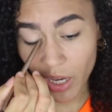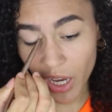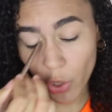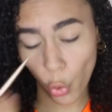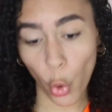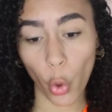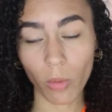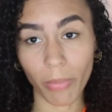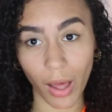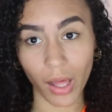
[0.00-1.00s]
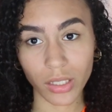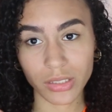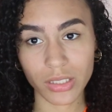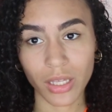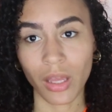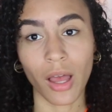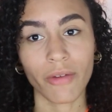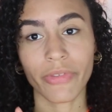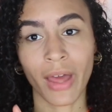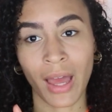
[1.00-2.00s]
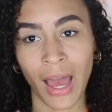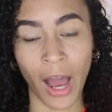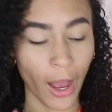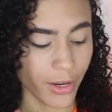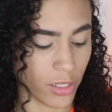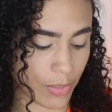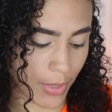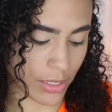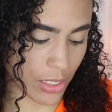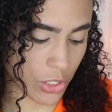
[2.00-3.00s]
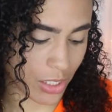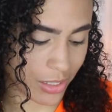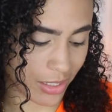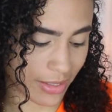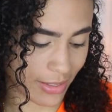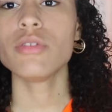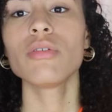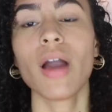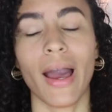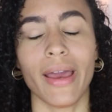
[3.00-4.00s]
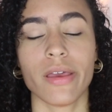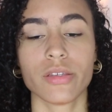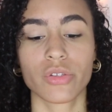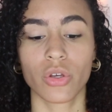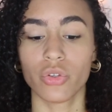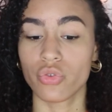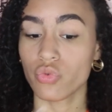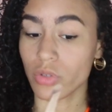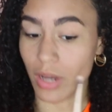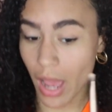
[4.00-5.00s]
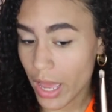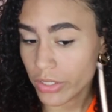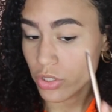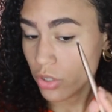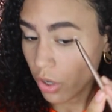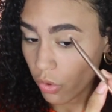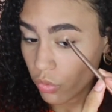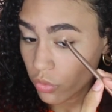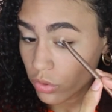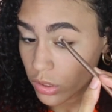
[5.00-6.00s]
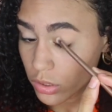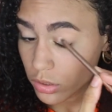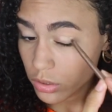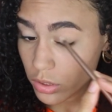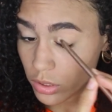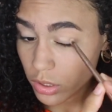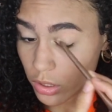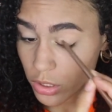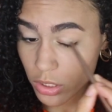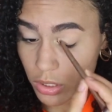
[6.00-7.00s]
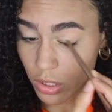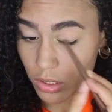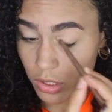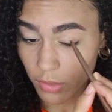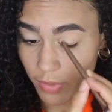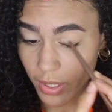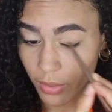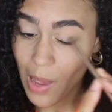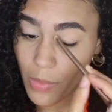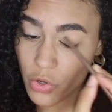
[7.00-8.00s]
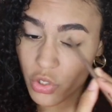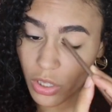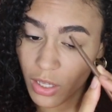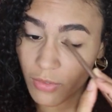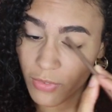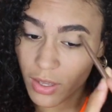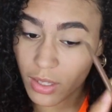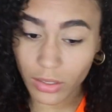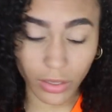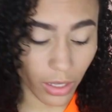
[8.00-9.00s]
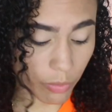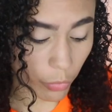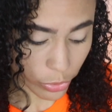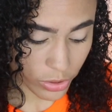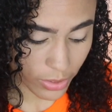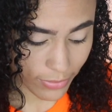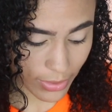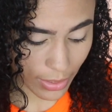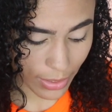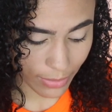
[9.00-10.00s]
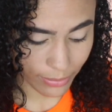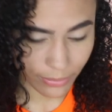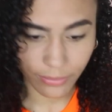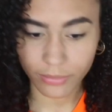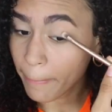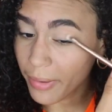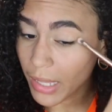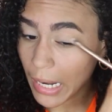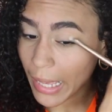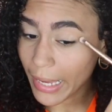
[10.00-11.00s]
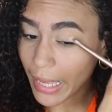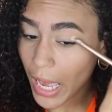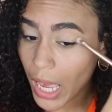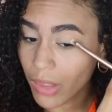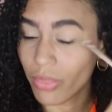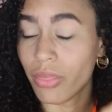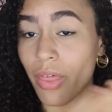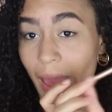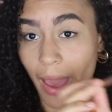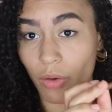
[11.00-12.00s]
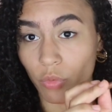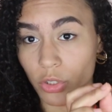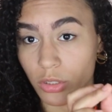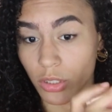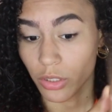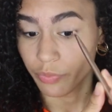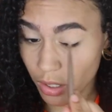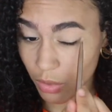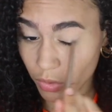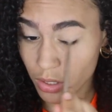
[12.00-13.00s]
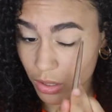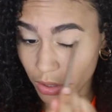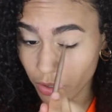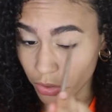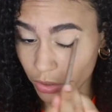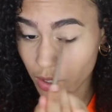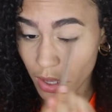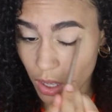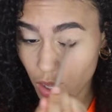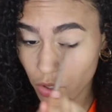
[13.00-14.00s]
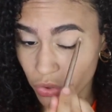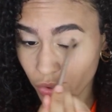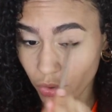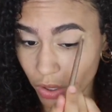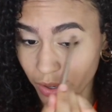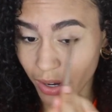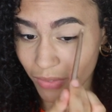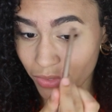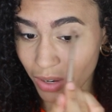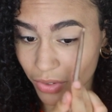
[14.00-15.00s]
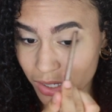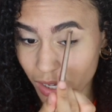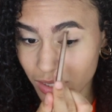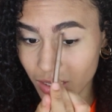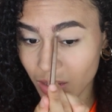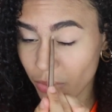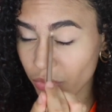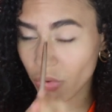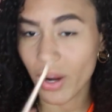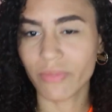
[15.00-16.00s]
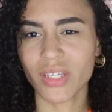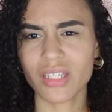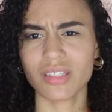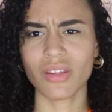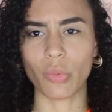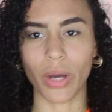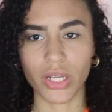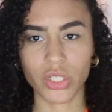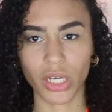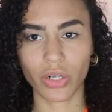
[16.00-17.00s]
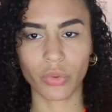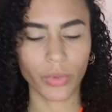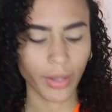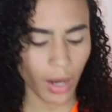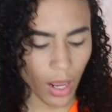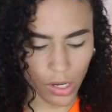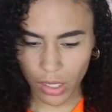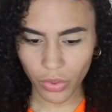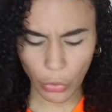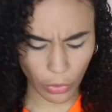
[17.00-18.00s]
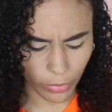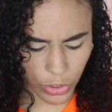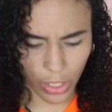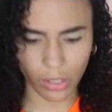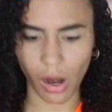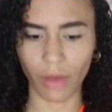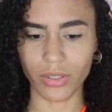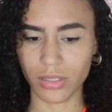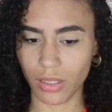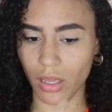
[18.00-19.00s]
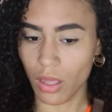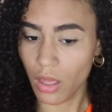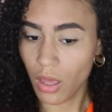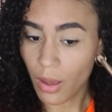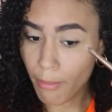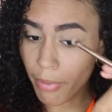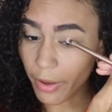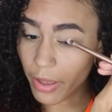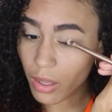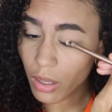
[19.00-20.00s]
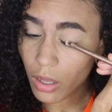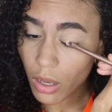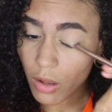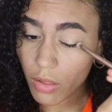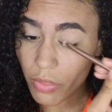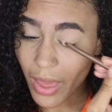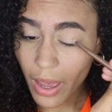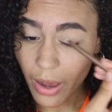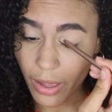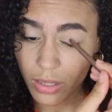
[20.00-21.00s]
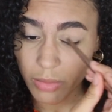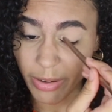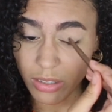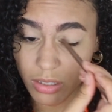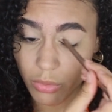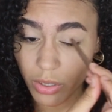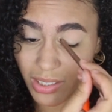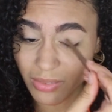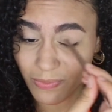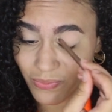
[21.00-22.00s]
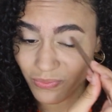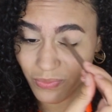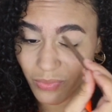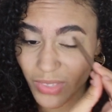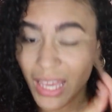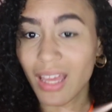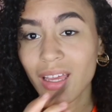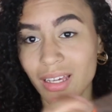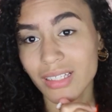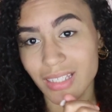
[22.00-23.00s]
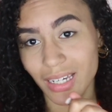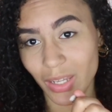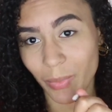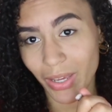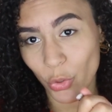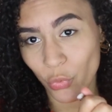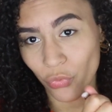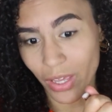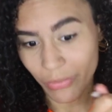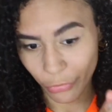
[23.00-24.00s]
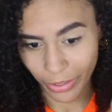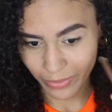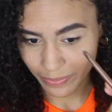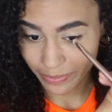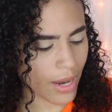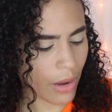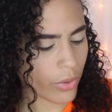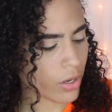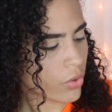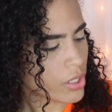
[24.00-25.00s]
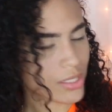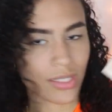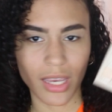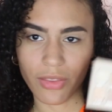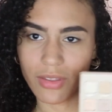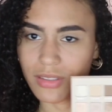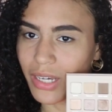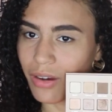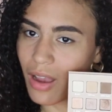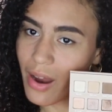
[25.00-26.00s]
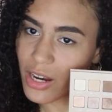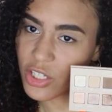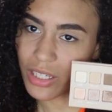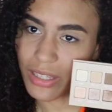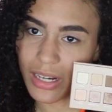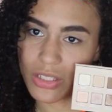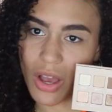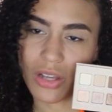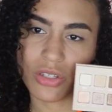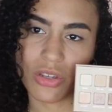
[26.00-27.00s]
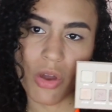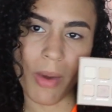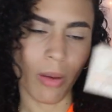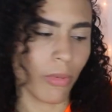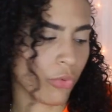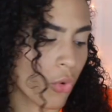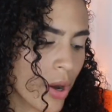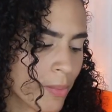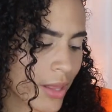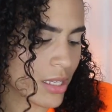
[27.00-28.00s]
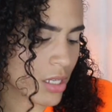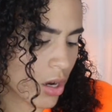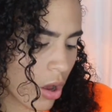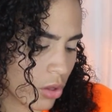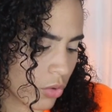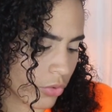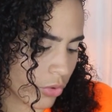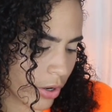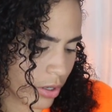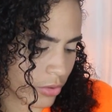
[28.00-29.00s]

ate a whole box of the hot and spicy Cheez-Its. You guys do not know the deliciousness of that. I'm usually a vegan like most of the time, but like that was good. It was literally so good. I've never tasted it before. I've tasted the white cheddar one and the normal cheddar obviously, but that hot and spicy one is kind of my new favorite. Now we're going to take the terracotta shade that I talked to you about before and place it all over our